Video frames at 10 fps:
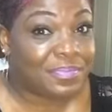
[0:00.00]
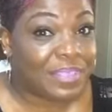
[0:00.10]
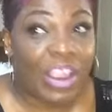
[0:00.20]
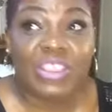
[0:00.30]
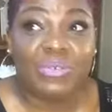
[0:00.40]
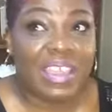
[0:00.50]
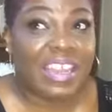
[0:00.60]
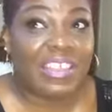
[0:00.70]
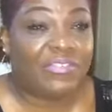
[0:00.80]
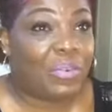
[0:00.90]
Are you in
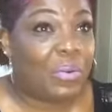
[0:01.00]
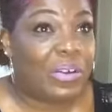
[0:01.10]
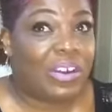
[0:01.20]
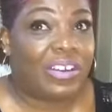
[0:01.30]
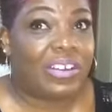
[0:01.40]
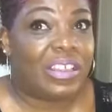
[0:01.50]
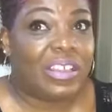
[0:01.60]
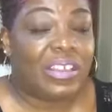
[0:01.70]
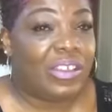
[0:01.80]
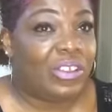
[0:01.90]
it for,
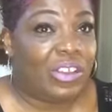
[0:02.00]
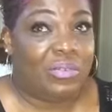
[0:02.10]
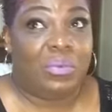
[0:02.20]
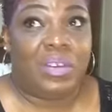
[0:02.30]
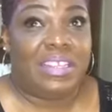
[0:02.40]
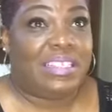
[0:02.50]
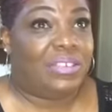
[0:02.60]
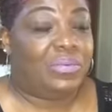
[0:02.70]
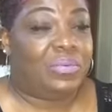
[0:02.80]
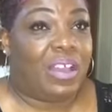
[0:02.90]
what is
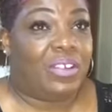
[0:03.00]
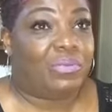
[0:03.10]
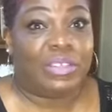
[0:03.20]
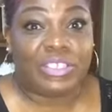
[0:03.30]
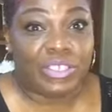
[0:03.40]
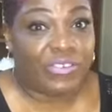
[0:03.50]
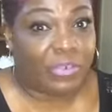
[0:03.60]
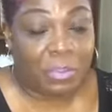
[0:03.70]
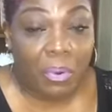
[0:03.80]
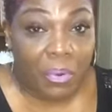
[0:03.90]
it? Richer
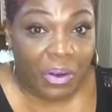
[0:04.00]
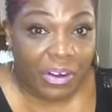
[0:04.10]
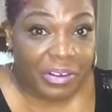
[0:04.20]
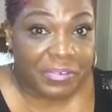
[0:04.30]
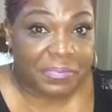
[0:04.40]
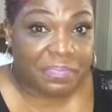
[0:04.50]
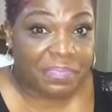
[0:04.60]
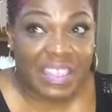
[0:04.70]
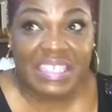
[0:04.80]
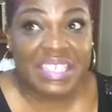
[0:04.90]
for poor,
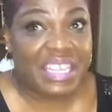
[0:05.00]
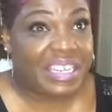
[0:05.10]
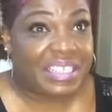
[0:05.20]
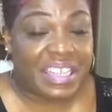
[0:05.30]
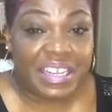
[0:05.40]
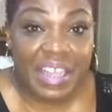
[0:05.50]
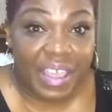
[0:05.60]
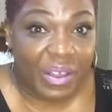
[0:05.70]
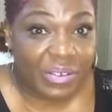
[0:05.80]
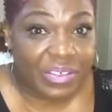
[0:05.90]
in sickness and in
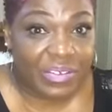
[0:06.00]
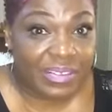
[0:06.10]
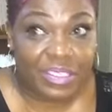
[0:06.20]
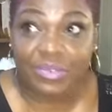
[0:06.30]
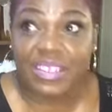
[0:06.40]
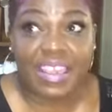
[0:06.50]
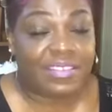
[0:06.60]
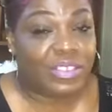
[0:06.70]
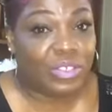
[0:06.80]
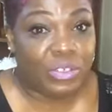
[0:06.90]
health, till
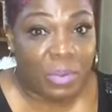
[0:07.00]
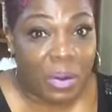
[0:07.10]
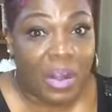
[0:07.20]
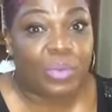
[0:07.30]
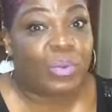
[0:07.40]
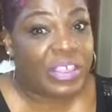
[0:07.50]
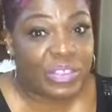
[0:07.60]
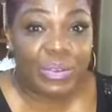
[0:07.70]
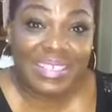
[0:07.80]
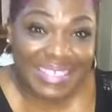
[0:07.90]
death do you part, with
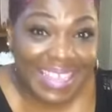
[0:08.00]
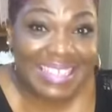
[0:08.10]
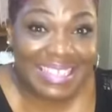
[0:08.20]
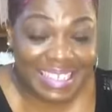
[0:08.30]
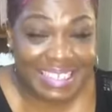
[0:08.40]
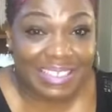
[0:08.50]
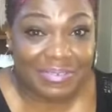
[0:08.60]
your destiny?